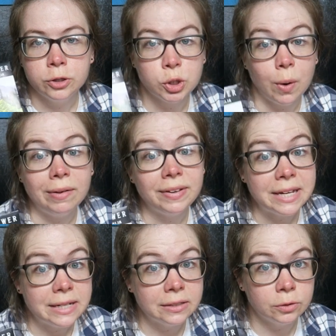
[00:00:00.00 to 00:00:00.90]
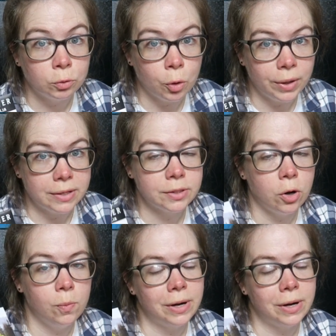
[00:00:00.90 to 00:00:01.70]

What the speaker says: So I've eaten Romanesco,